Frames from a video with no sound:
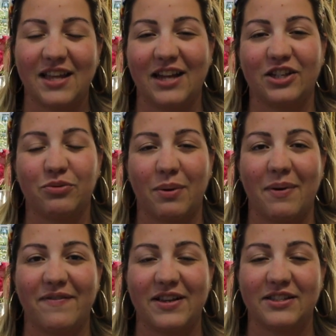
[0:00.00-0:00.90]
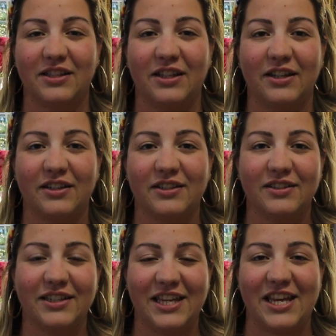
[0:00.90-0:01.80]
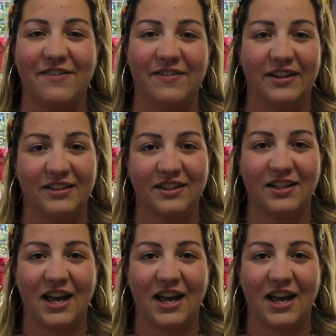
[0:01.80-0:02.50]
I just want my face to look even.